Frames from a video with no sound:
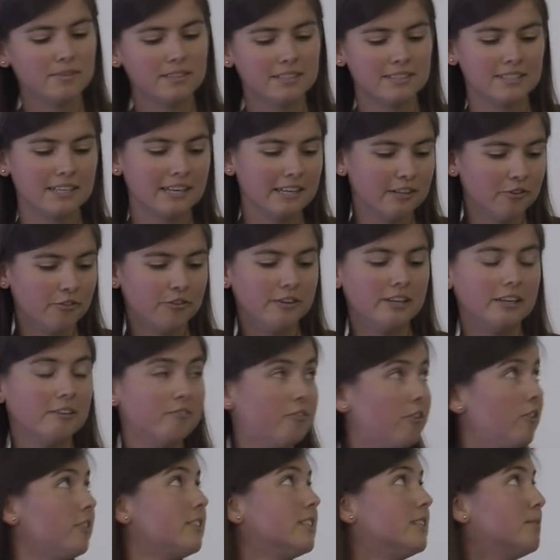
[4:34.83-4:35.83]
this annoying
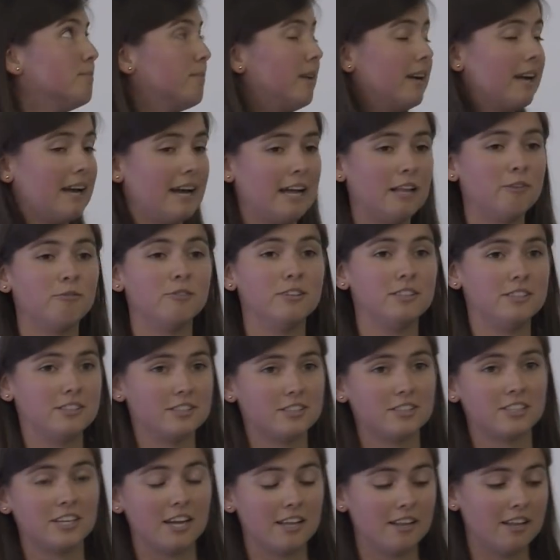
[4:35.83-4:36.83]
voice in my head will
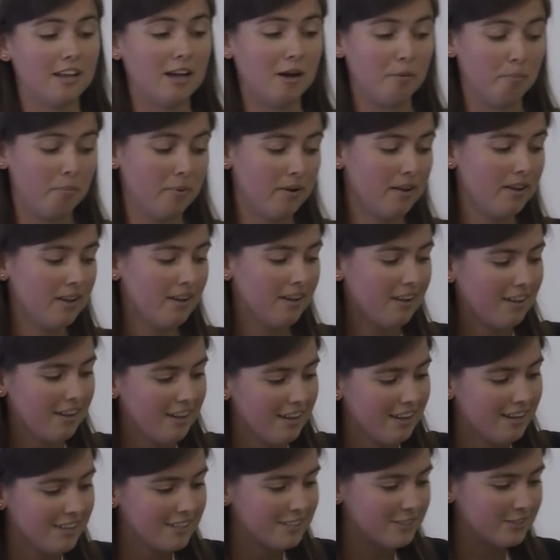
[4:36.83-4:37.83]
just shut up.
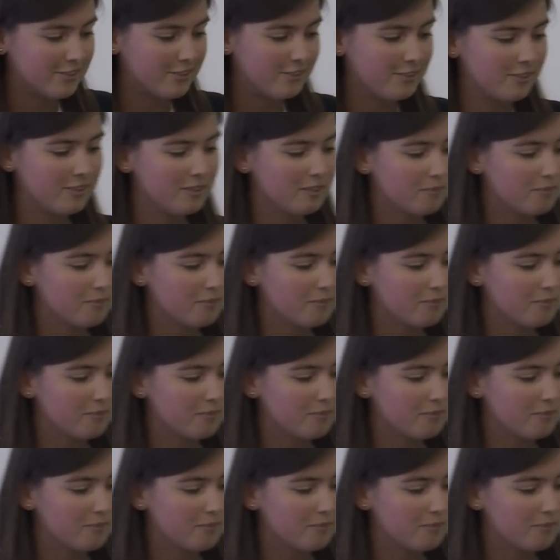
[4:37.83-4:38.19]
So